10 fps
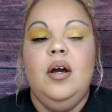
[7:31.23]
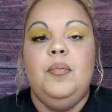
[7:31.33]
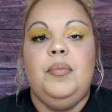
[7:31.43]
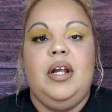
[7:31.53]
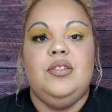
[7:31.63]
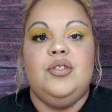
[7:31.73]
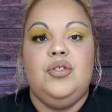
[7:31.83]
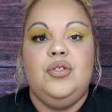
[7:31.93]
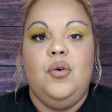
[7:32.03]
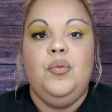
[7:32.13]
but I
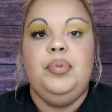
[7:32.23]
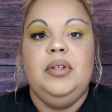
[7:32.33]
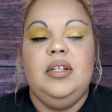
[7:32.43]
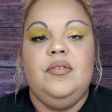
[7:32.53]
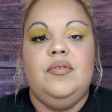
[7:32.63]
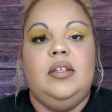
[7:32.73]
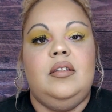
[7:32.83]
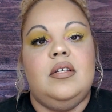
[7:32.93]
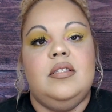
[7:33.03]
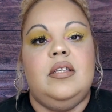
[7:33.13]
don't believe that the
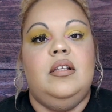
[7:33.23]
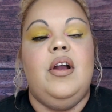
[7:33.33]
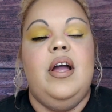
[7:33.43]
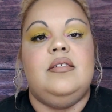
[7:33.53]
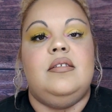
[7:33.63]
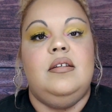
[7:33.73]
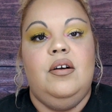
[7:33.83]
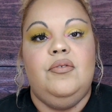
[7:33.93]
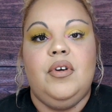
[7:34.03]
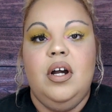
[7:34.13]
concealer has
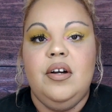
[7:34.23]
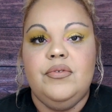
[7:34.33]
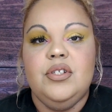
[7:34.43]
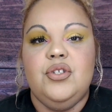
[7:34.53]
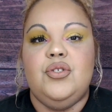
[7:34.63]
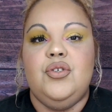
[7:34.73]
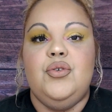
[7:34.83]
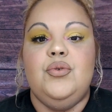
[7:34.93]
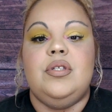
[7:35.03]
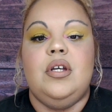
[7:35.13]
enough coverage to
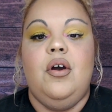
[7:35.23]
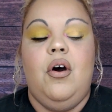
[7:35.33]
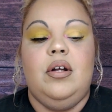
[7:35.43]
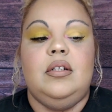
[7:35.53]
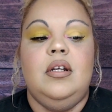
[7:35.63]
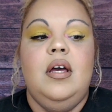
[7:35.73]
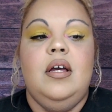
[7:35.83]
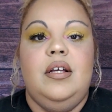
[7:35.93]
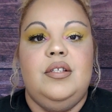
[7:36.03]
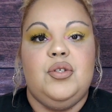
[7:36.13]
use it on
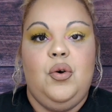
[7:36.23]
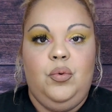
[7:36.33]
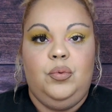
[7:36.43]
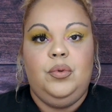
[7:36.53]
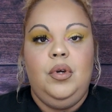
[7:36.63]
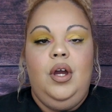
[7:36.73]
its own.